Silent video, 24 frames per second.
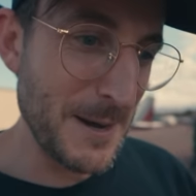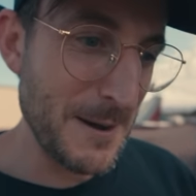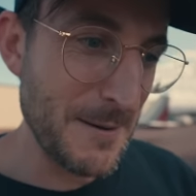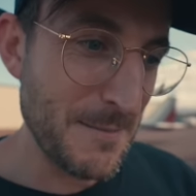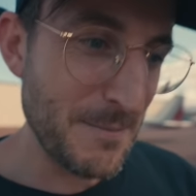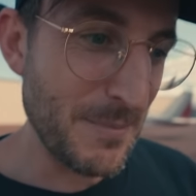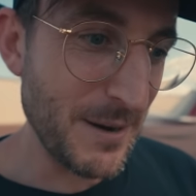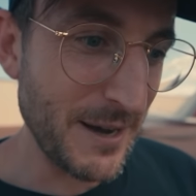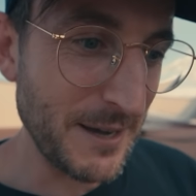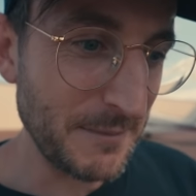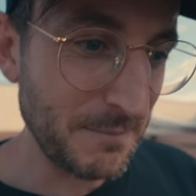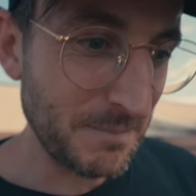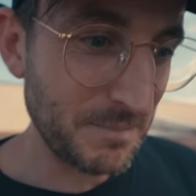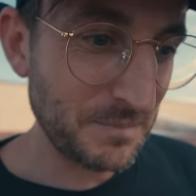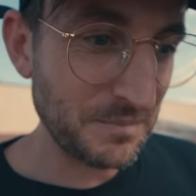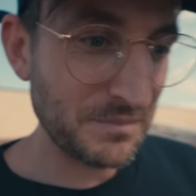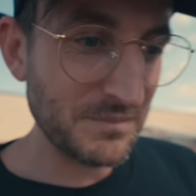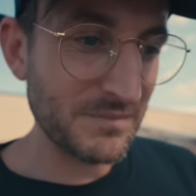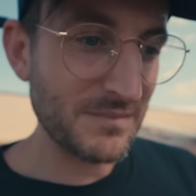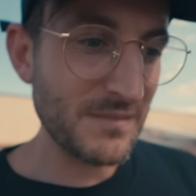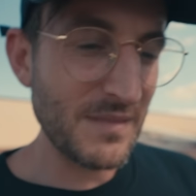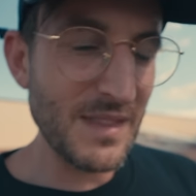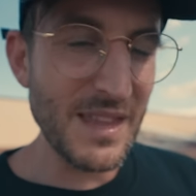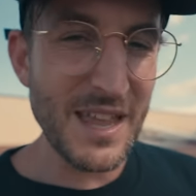but
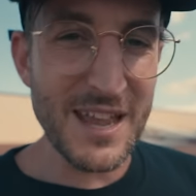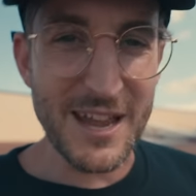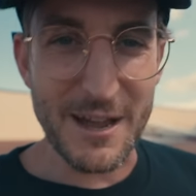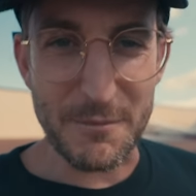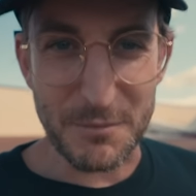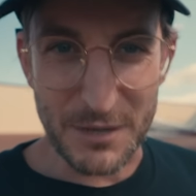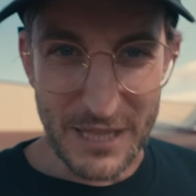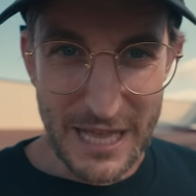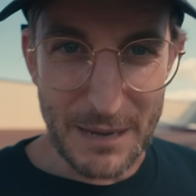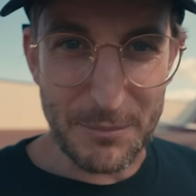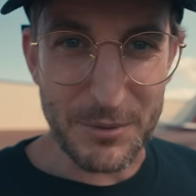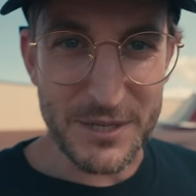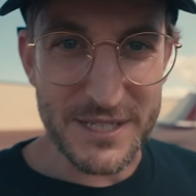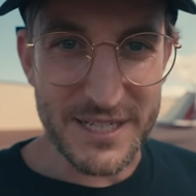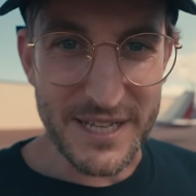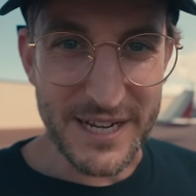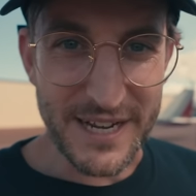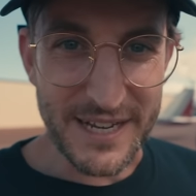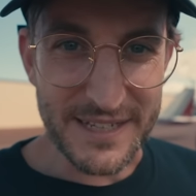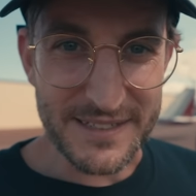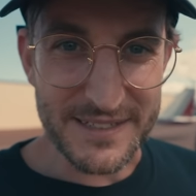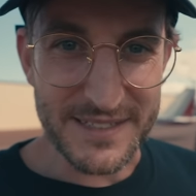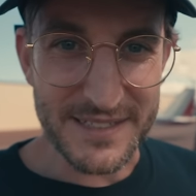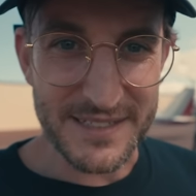I'm glad we did
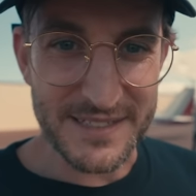it.